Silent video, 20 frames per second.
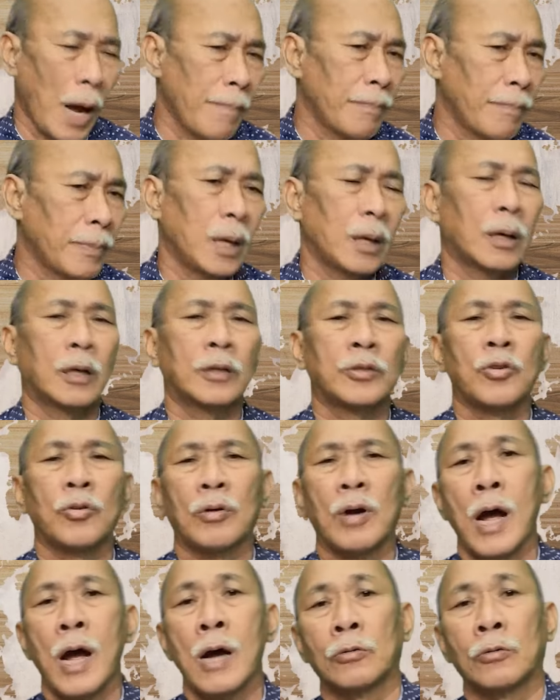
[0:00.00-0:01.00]
here at your
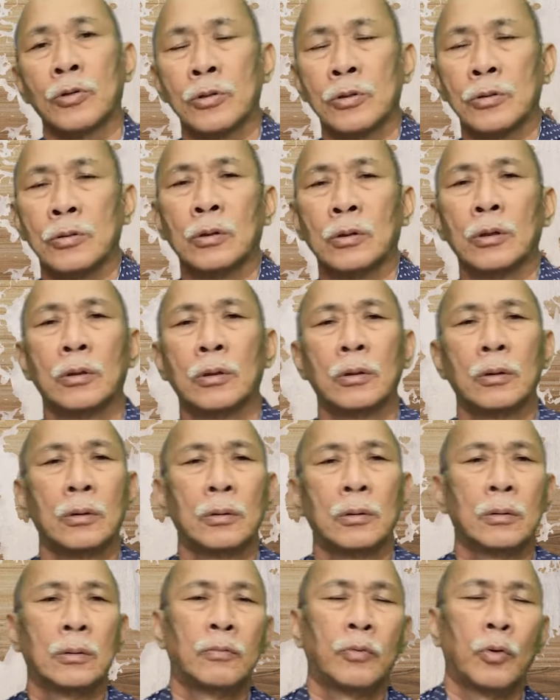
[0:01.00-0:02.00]
house
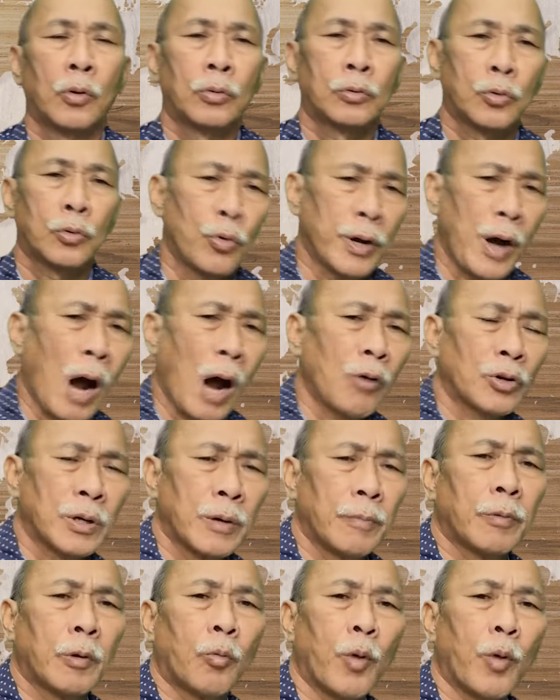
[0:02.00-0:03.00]
for 2 hours
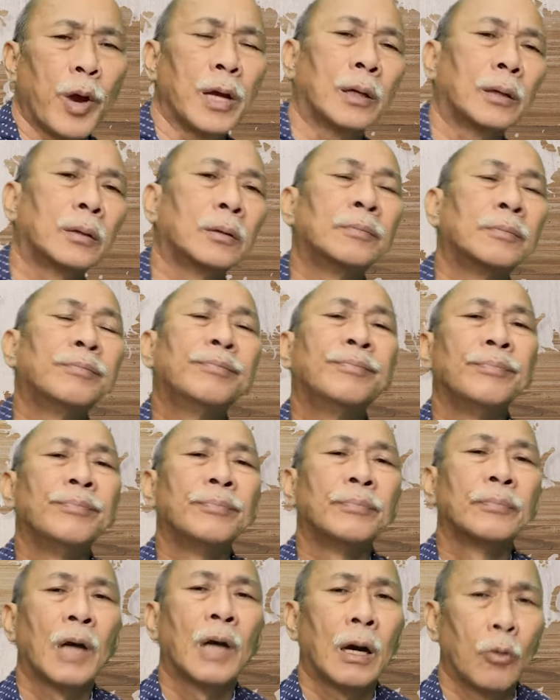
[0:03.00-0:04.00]
every week.
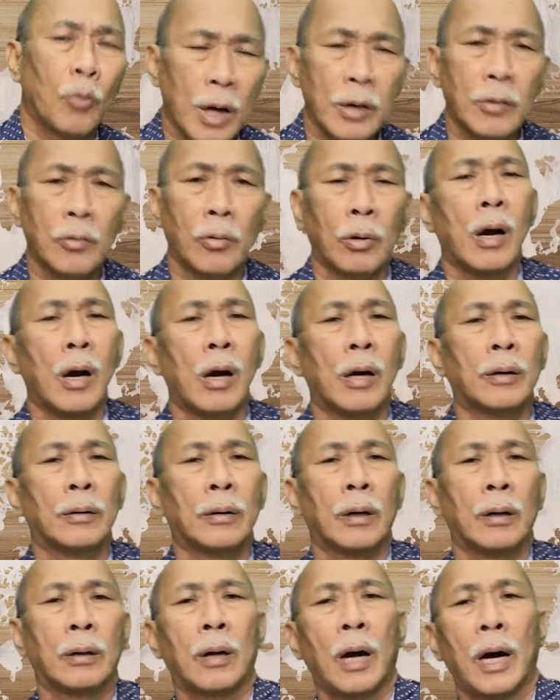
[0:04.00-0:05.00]
I want to learn.
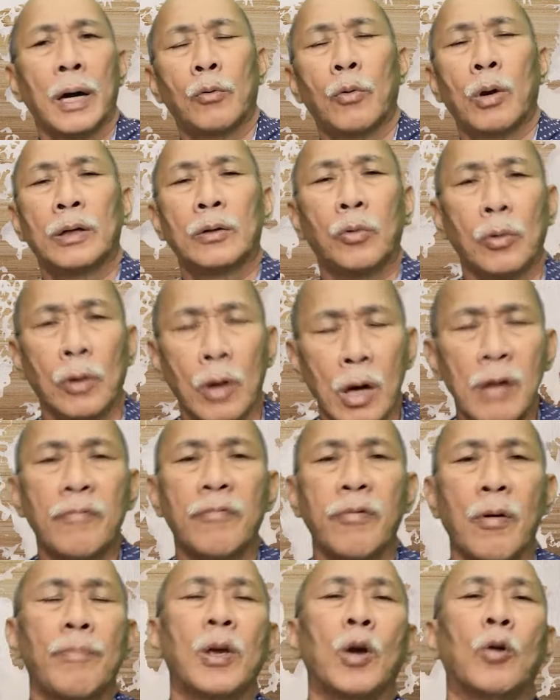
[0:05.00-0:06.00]
I want to learn
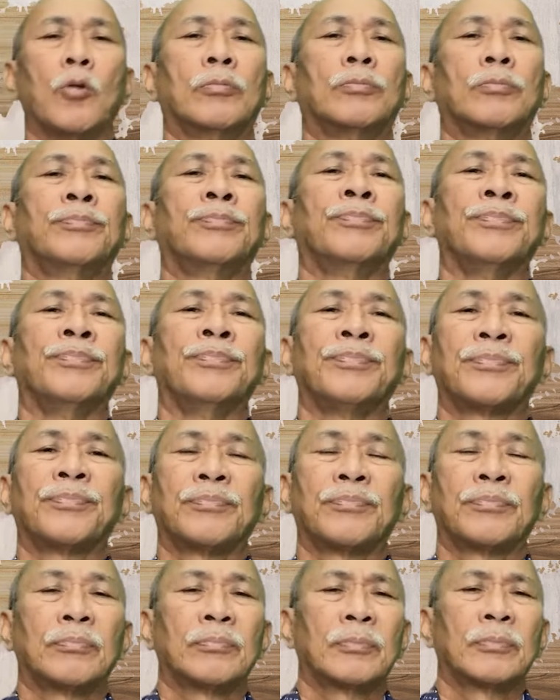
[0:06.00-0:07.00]
from you.
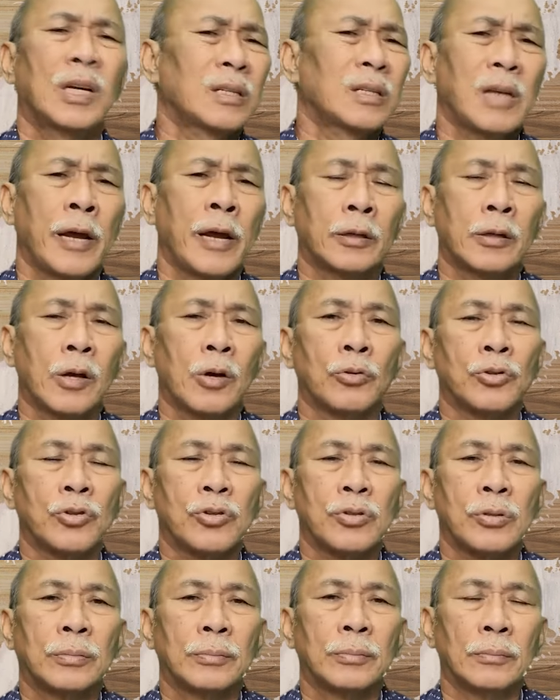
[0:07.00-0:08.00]
Things like
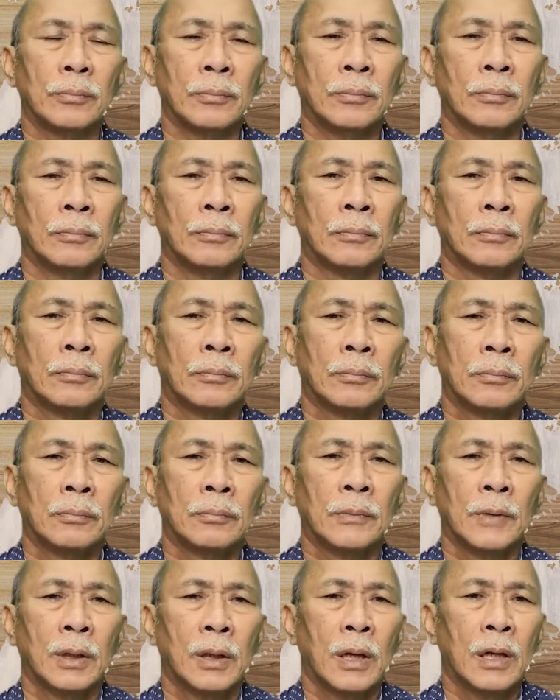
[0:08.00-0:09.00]
those.
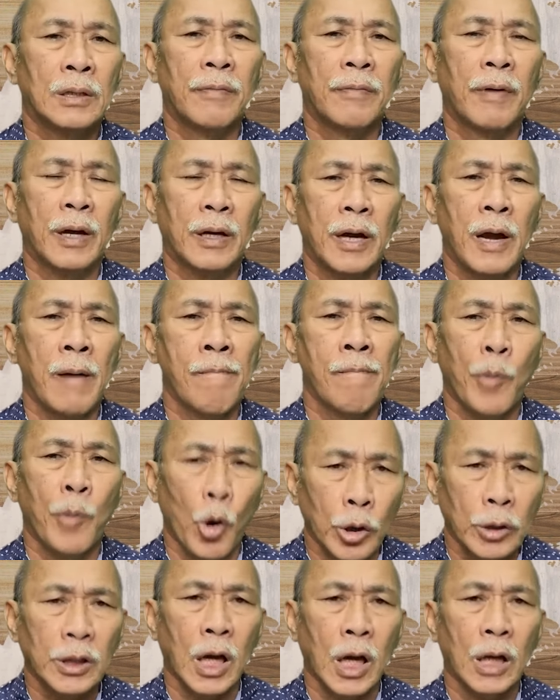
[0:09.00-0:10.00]
It's very
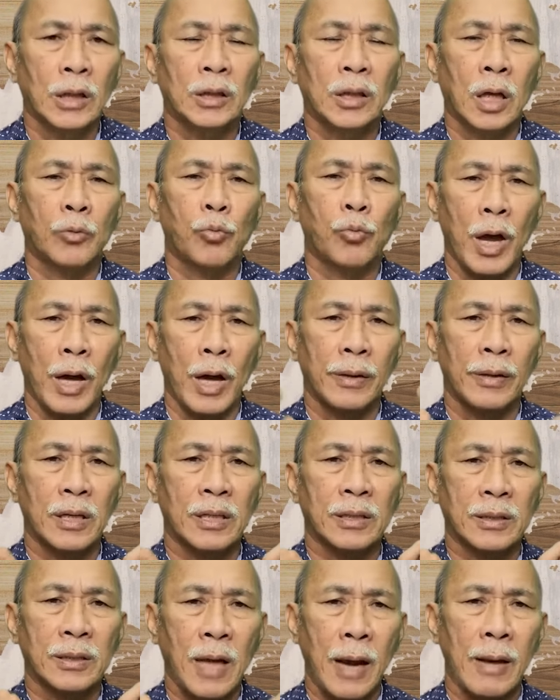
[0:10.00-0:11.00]
important that we
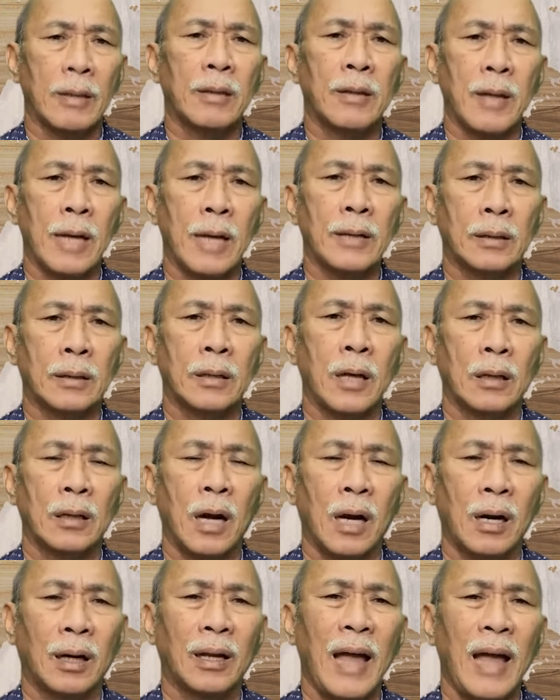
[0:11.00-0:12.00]
understand that
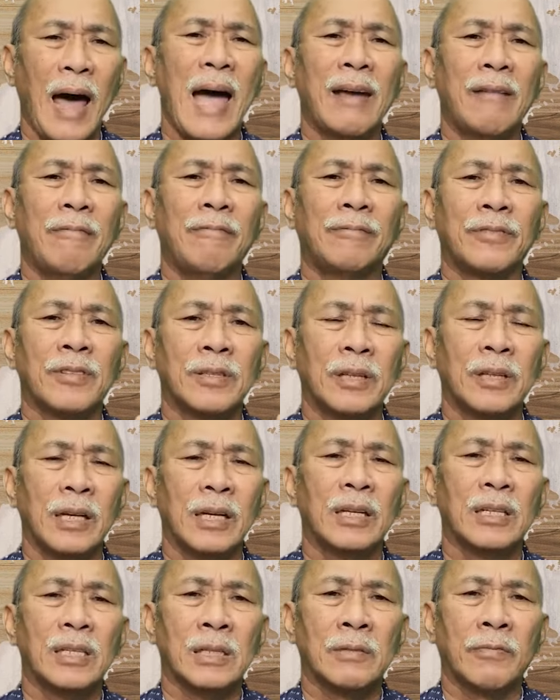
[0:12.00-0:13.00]
our lives
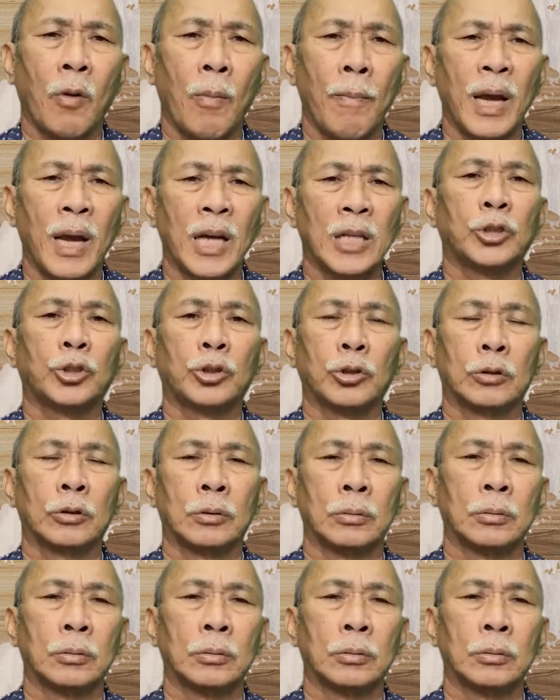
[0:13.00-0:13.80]
needs formation.